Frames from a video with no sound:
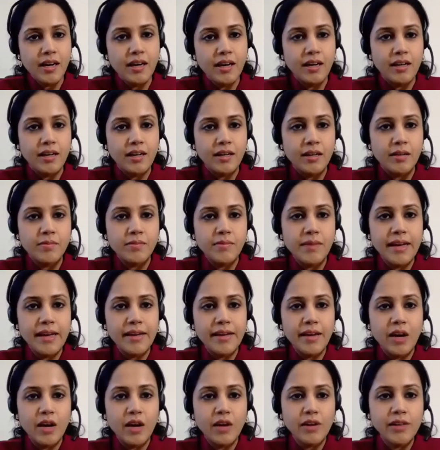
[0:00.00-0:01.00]

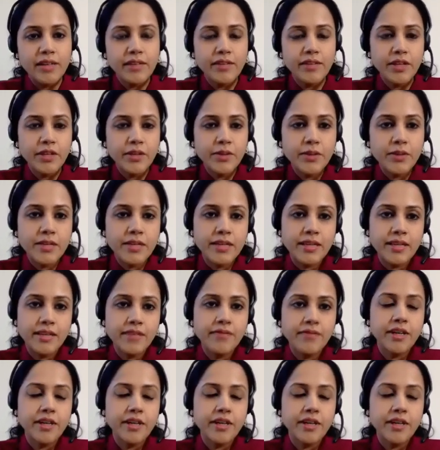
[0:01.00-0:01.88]
And now that we're using, if